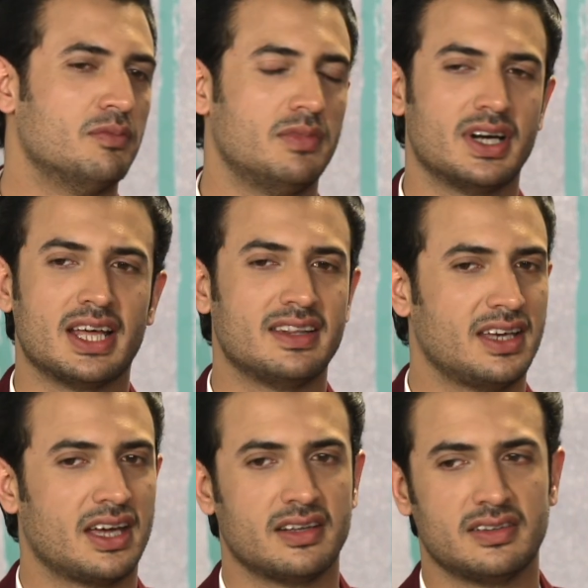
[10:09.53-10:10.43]
But at the
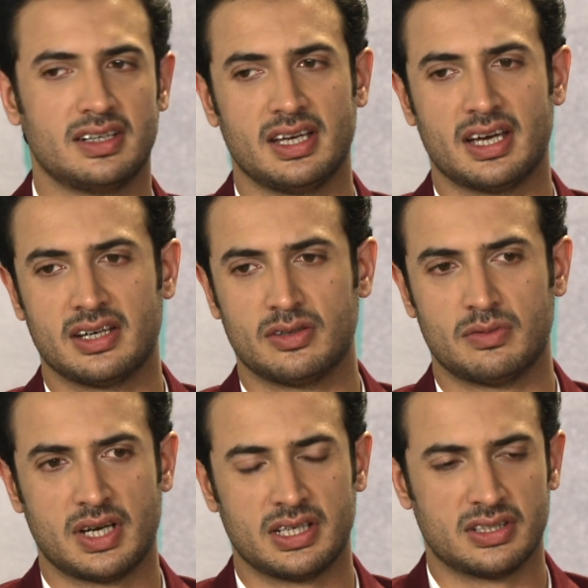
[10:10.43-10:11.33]
end of the day, I know
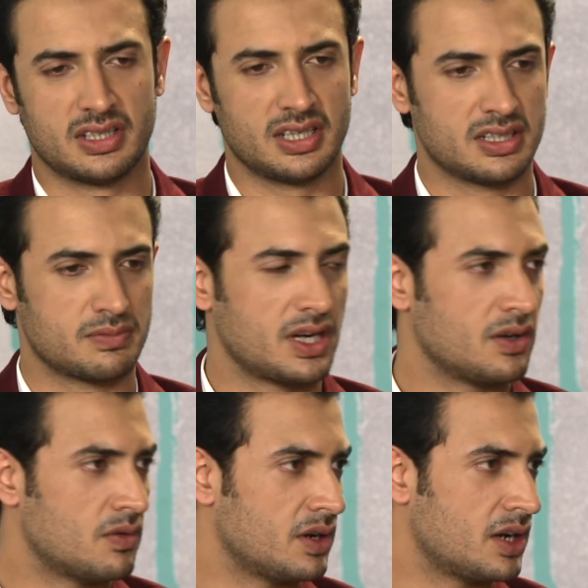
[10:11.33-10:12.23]
my journey is my own,